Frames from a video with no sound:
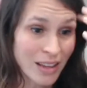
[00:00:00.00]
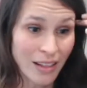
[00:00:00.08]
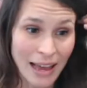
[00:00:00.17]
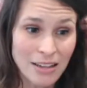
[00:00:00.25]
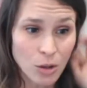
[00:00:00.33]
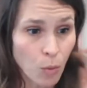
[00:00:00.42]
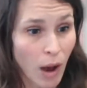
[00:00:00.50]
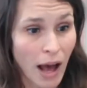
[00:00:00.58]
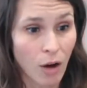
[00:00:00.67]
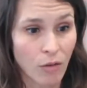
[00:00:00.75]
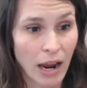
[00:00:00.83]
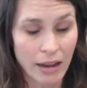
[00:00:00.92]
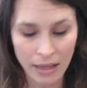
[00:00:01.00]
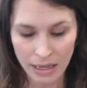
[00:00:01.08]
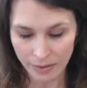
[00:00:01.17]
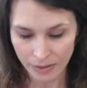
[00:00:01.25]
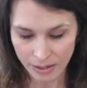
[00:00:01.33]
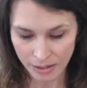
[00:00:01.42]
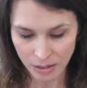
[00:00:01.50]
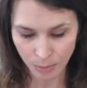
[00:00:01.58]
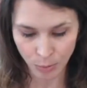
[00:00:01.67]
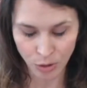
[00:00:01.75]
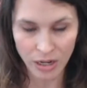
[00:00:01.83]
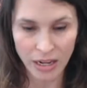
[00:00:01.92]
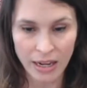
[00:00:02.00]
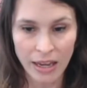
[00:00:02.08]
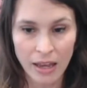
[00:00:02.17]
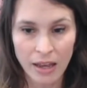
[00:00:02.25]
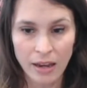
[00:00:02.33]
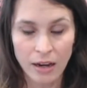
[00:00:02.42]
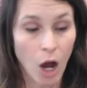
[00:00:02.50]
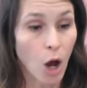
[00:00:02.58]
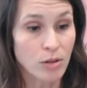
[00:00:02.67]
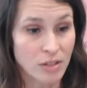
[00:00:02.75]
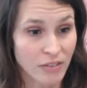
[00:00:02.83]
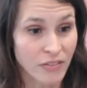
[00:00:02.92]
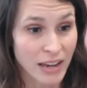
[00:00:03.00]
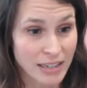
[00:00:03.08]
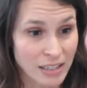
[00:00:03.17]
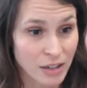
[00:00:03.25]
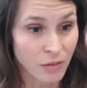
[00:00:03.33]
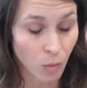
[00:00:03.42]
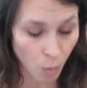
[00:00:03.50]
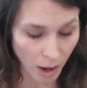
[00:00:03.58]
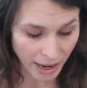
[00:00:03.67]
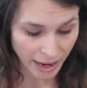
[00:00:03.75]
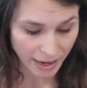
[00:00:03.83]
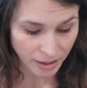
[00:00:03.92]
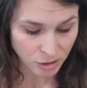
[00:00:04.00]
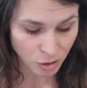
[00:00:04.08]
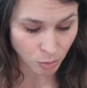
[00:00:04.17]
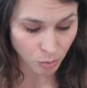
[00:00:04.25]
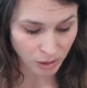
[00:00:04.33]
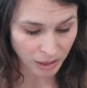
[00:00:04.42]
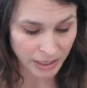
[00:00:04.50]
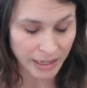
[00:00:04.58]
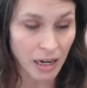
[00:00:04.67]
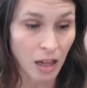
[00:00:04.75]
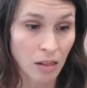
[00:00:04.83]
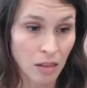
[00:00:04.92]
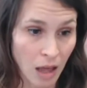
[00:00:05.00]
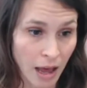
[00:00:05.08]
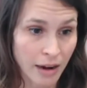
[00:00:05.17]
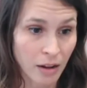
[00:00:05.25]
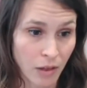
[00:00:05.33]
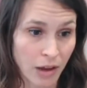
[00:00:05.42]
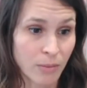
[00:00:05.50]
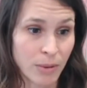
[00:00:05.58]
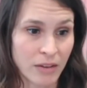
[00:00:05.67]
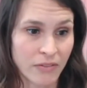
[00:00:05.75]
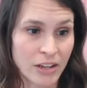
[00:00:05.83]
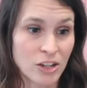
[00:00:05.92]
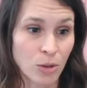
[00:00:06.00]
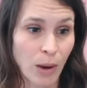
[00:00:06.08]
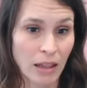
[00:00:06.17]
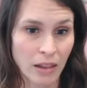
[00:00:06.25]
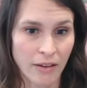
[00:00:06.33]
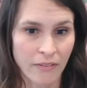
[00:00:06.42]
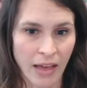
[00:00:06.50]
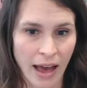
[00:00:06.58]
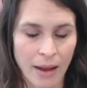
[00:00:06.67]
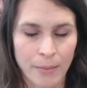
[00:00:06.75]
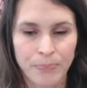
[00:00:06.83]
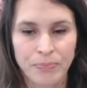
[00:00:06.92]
It lasts a while, right? This is a pretty cost-effective way to really get a lot of benefits. So I love that.